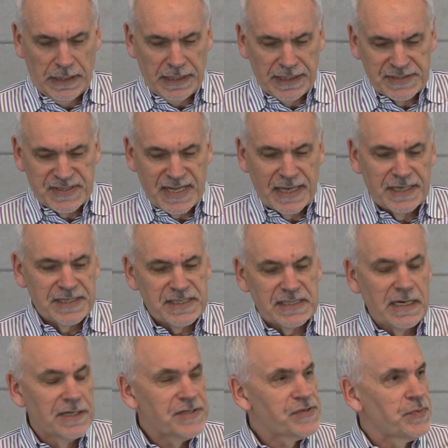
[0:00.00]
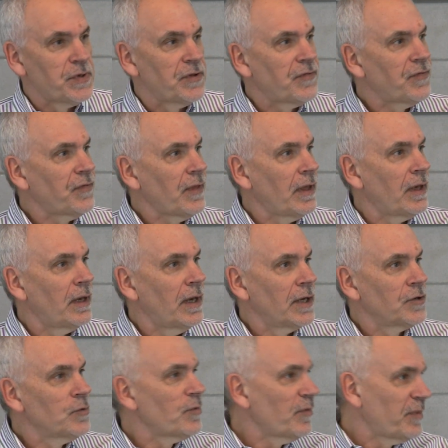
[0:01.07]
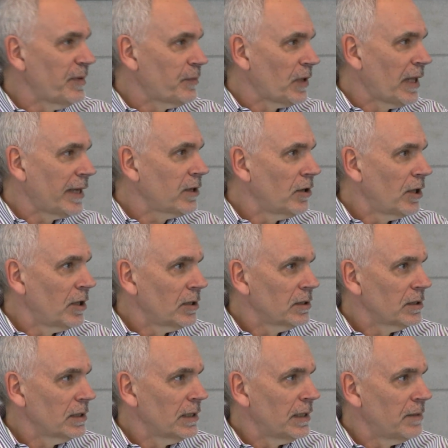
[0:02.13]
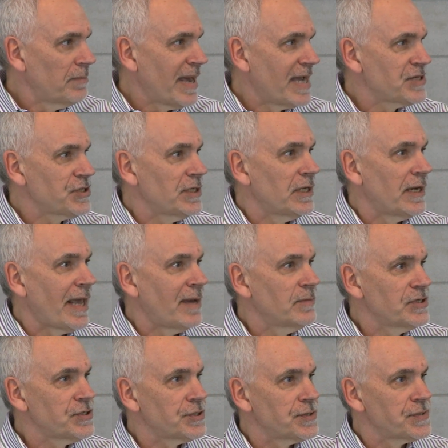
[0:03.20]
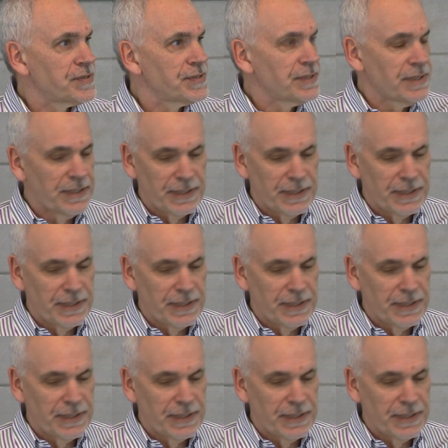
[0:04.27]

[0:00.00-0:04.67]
is that it starts with a group of people I call passionate amateurs.